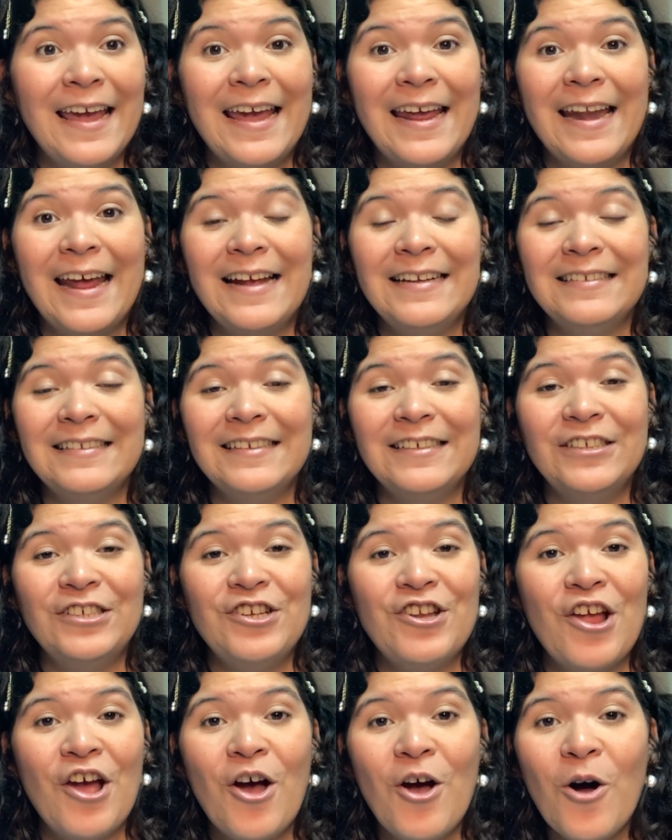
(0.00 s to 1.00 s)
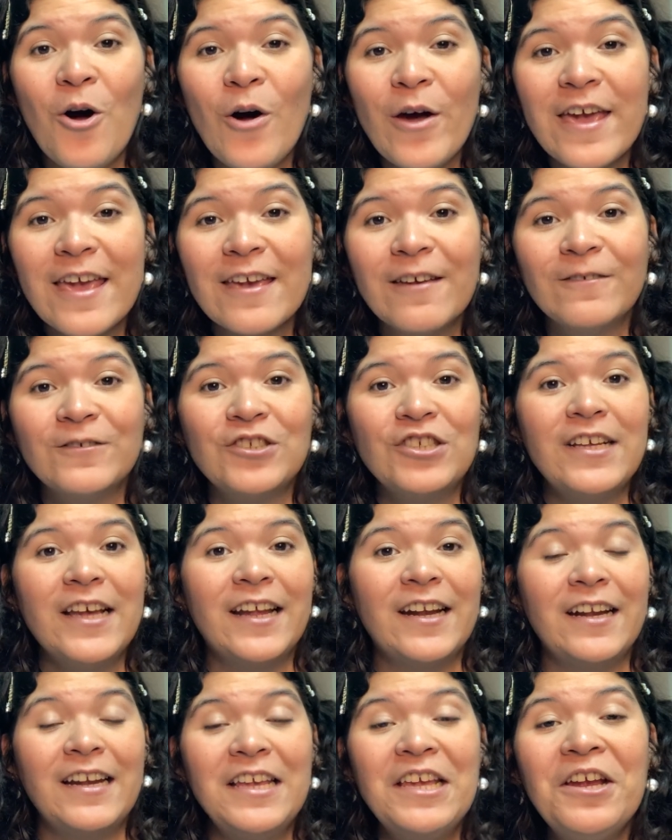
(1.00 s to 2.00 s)
and I didn't know if she
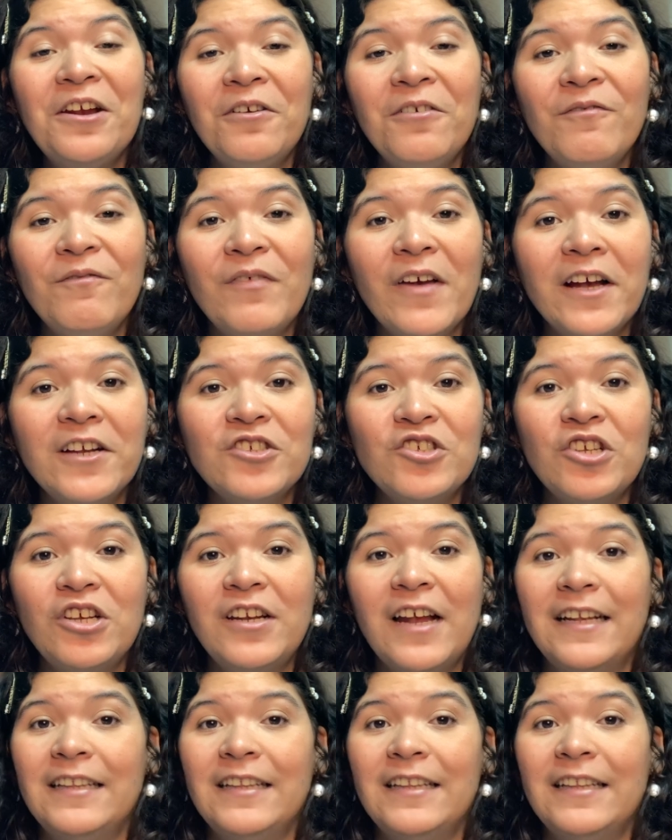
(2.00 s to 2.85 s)
had an ear infection.